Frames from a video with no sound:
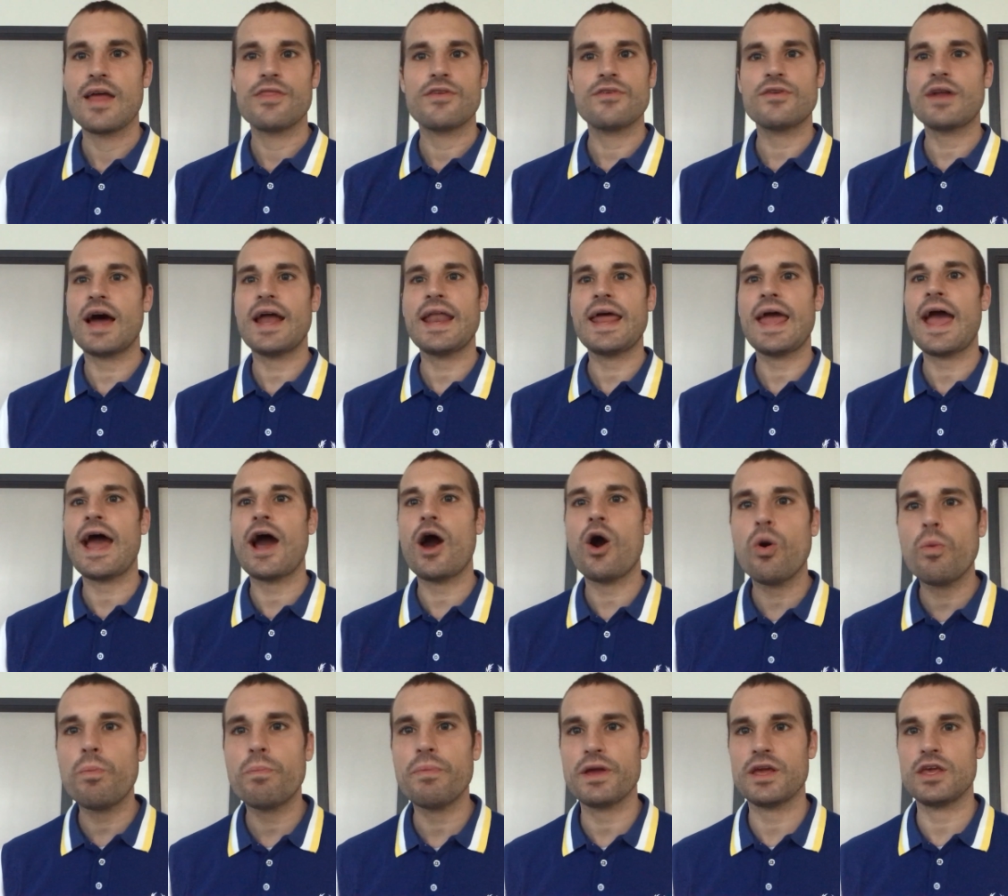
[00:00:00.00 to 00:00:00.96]
They're not
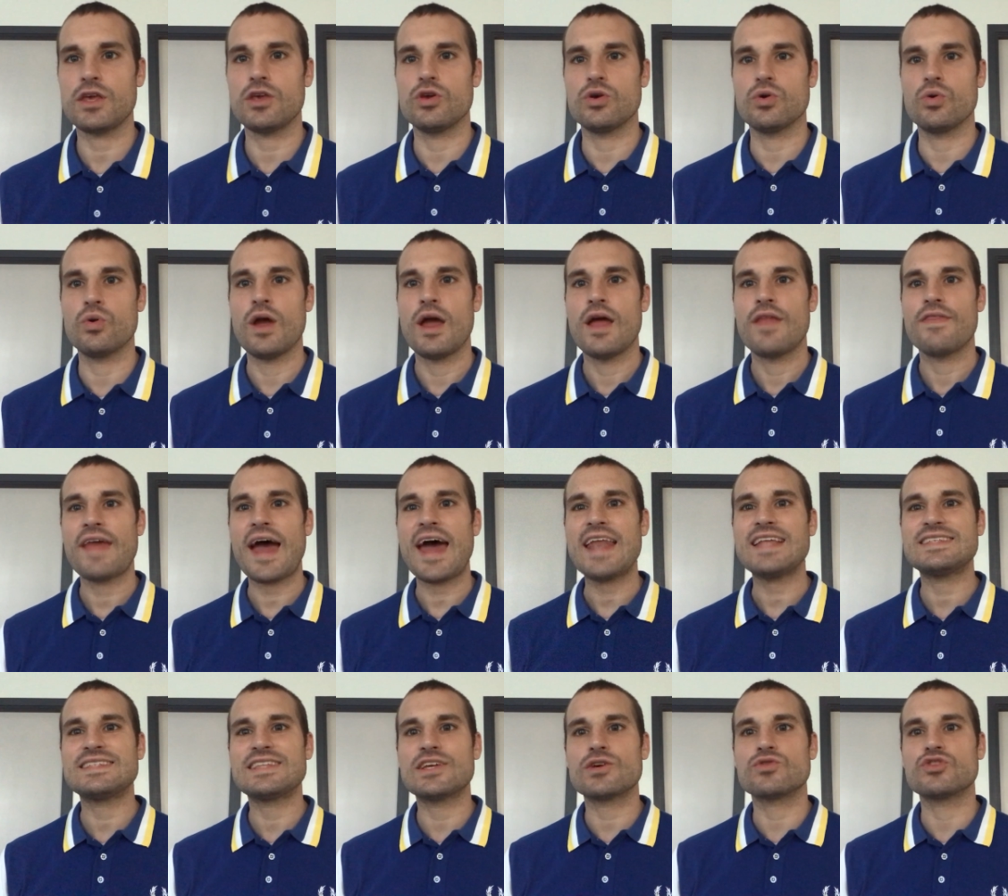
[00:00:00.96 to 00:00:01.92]
helping you.
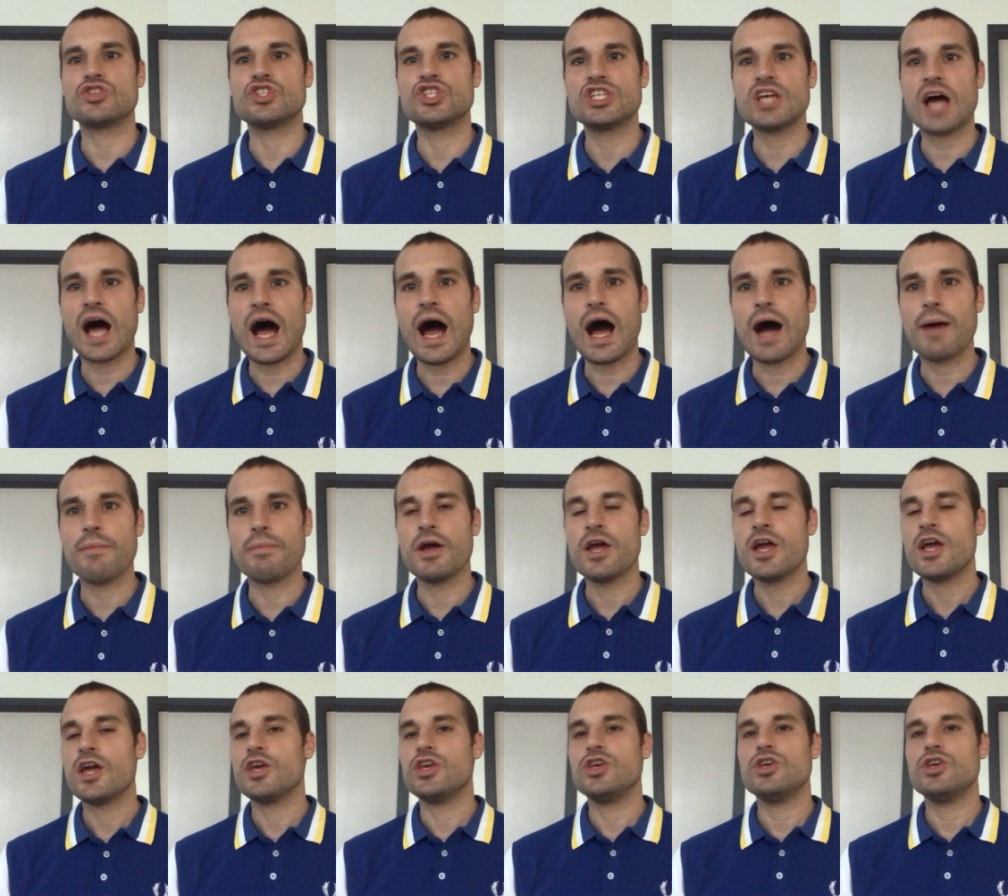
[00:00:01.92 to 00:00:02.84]
That is their job.